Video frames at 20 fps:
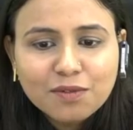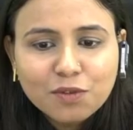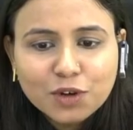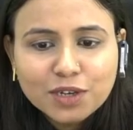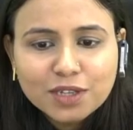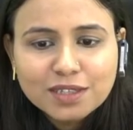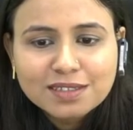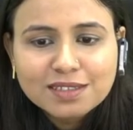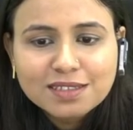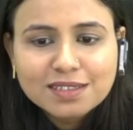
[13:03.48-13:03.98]

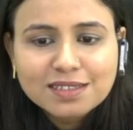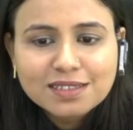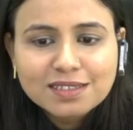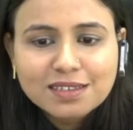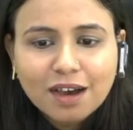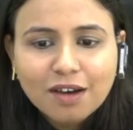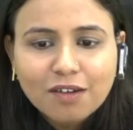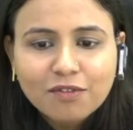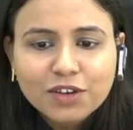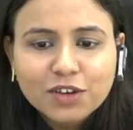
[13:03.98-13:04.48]
is this
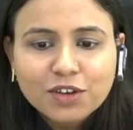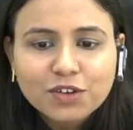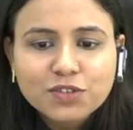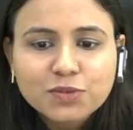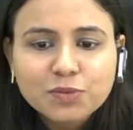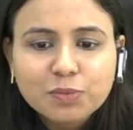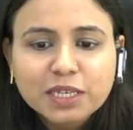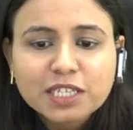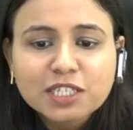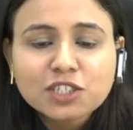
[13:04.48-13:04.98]
figure of
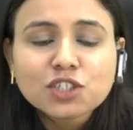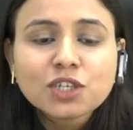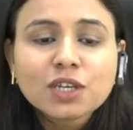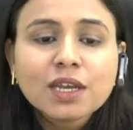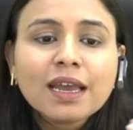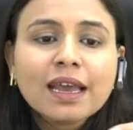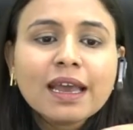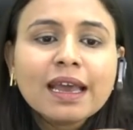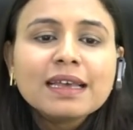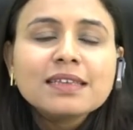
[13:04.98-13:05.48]
speech.
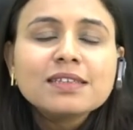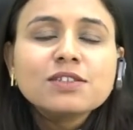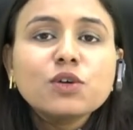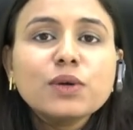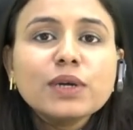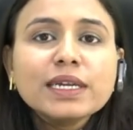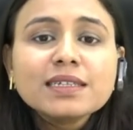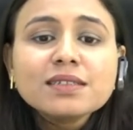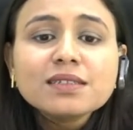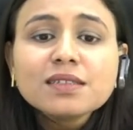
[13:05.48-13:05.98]
So,
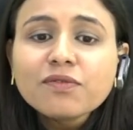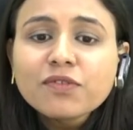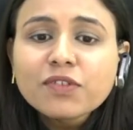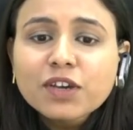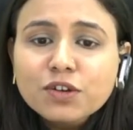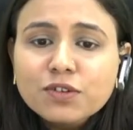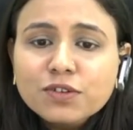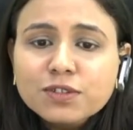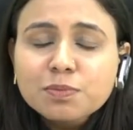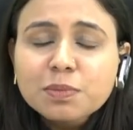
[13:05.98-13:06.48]
it is a
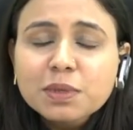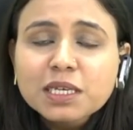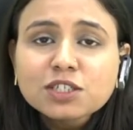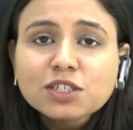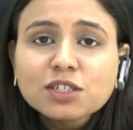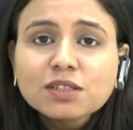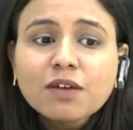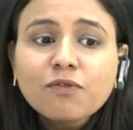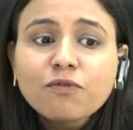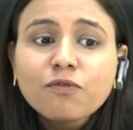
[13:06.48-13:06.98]
figure of speech
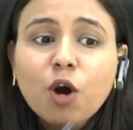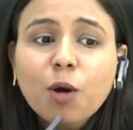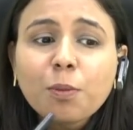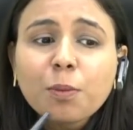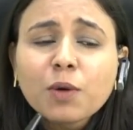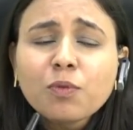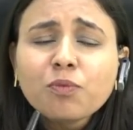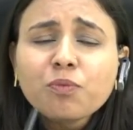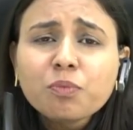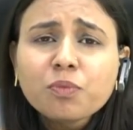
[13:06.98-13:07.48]
in the form
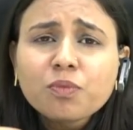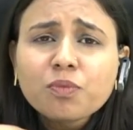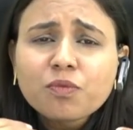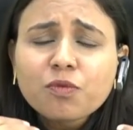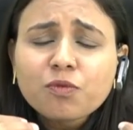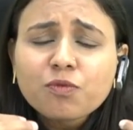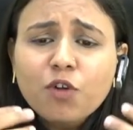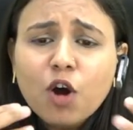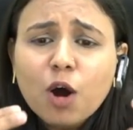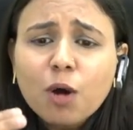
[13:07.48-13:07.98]

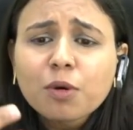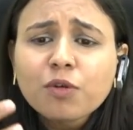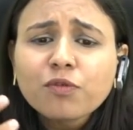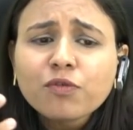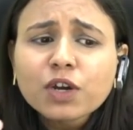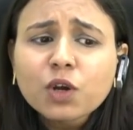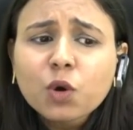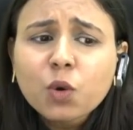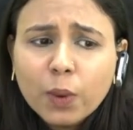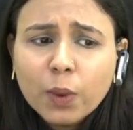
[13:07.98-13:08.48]
of a
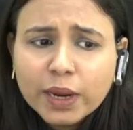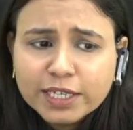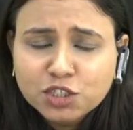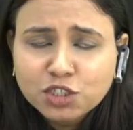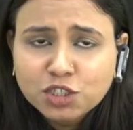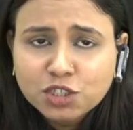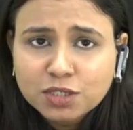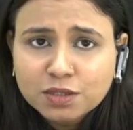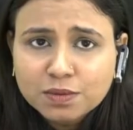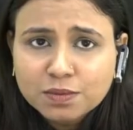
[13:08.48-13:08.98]

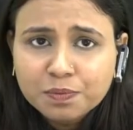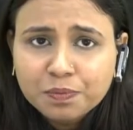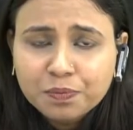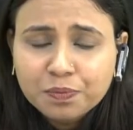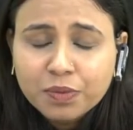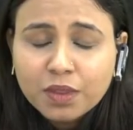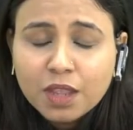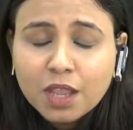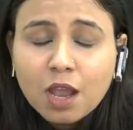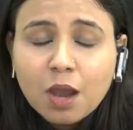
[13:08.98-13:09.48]
question
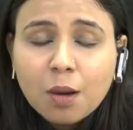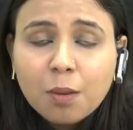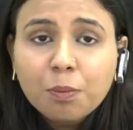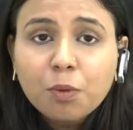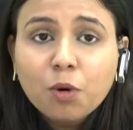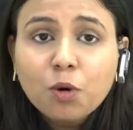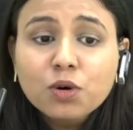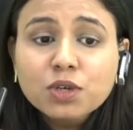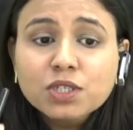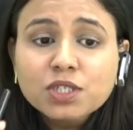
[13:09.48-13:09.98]

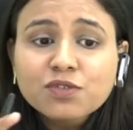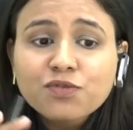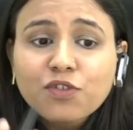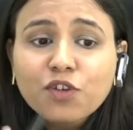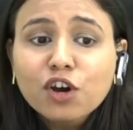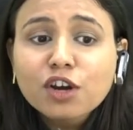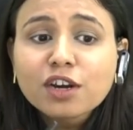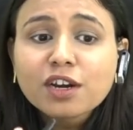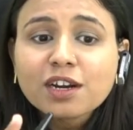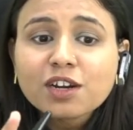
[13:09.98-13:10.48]
posed
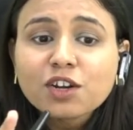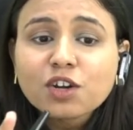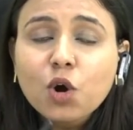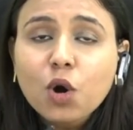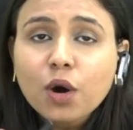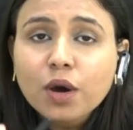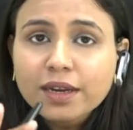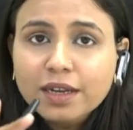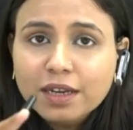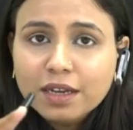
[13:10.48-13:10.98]
for
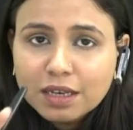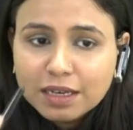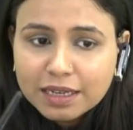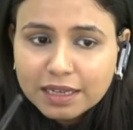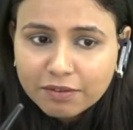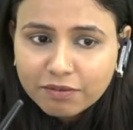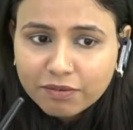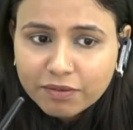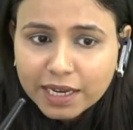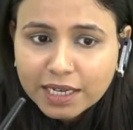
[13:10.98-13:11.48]
rhetorical
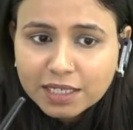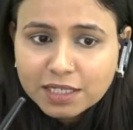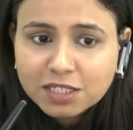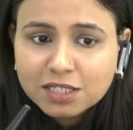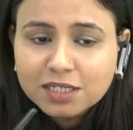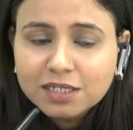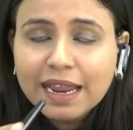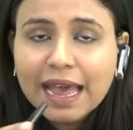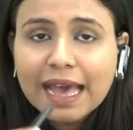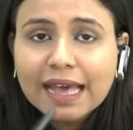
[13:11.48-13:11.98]
effect
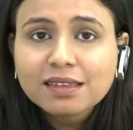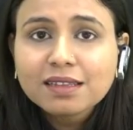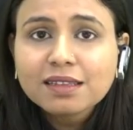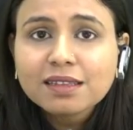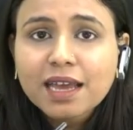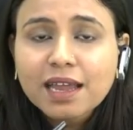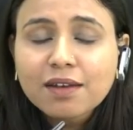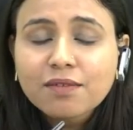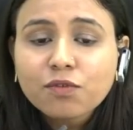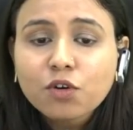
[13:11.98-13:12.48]
rather
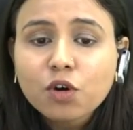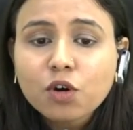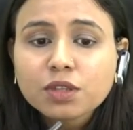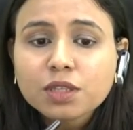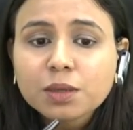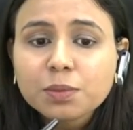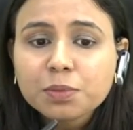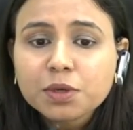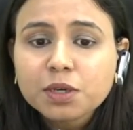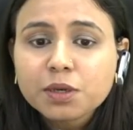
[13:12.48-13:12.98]
than for
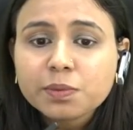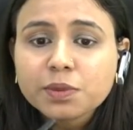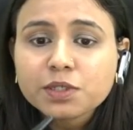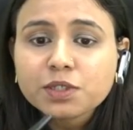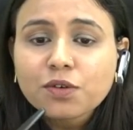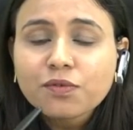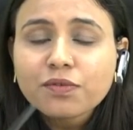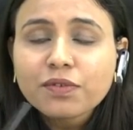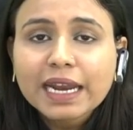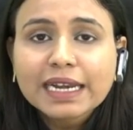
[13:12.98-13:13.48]
the purpose
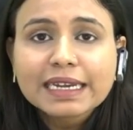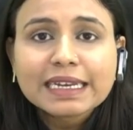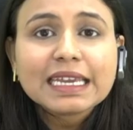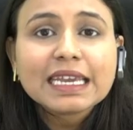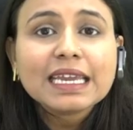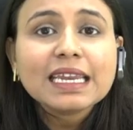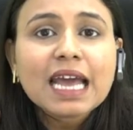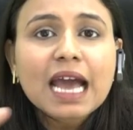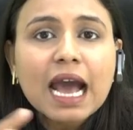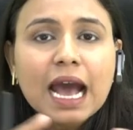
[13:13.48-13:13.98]
of getting
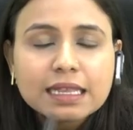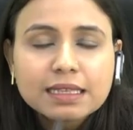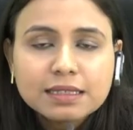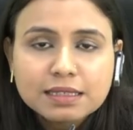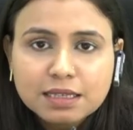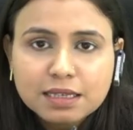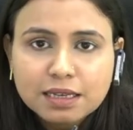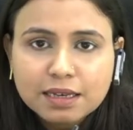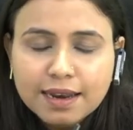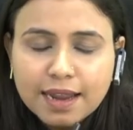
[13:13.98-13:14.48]
an
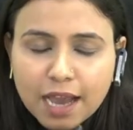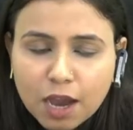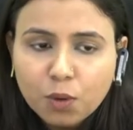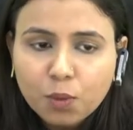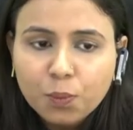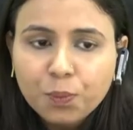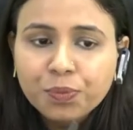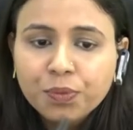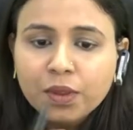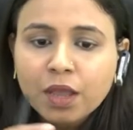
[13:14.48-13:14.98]
answer. Now,
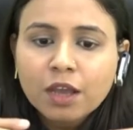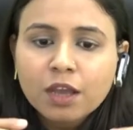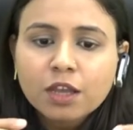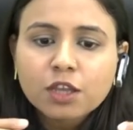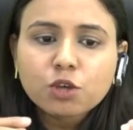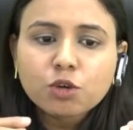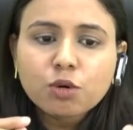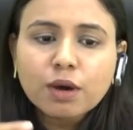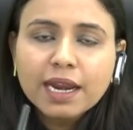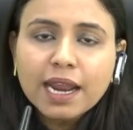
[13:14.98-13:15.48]

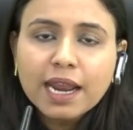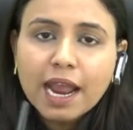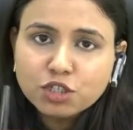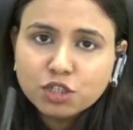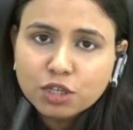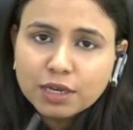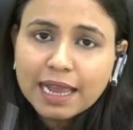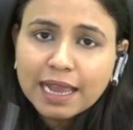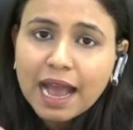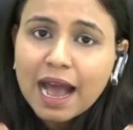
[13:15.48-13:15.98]
you are
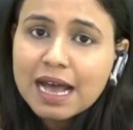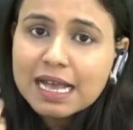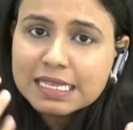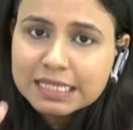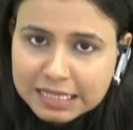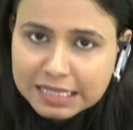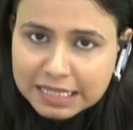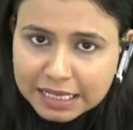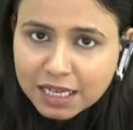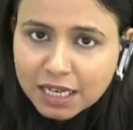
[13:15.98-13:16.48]
actually
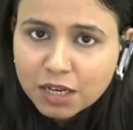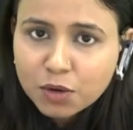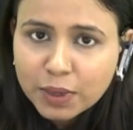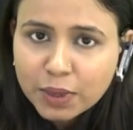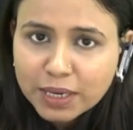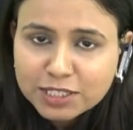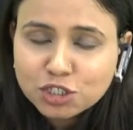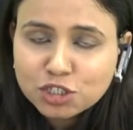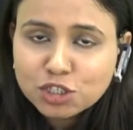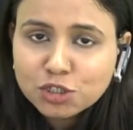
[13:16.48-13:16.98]
asking a
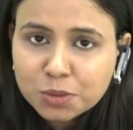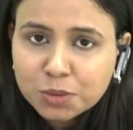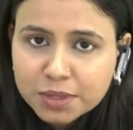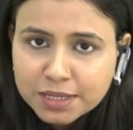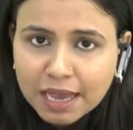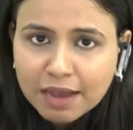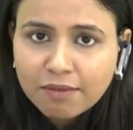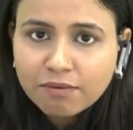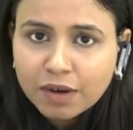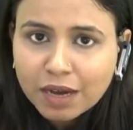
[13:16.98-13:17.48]
question to
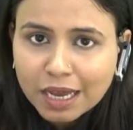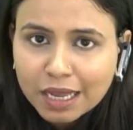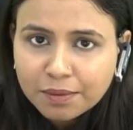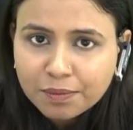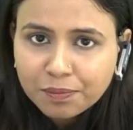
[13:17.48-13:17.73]
someone,